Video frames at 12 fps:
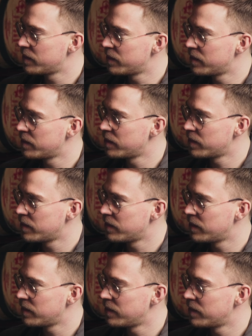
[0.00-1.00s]

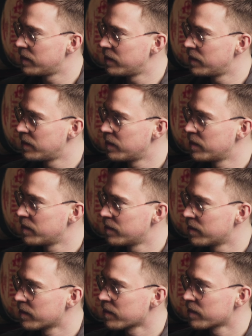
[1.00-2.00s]

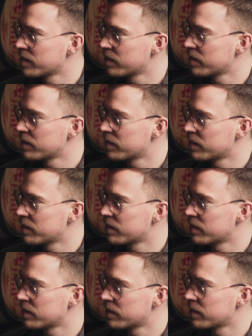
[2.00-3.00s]

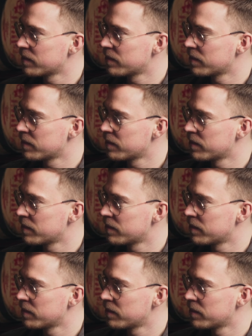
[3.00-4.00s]

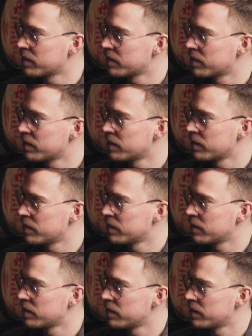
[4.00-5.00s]

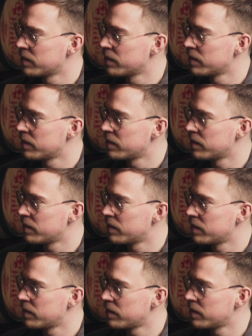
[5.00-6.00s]

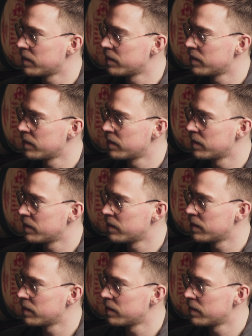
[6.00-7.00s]

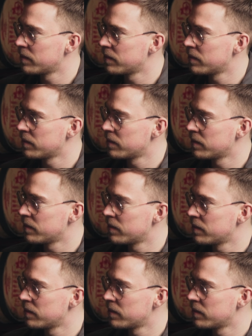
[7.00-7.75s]
(not speaking)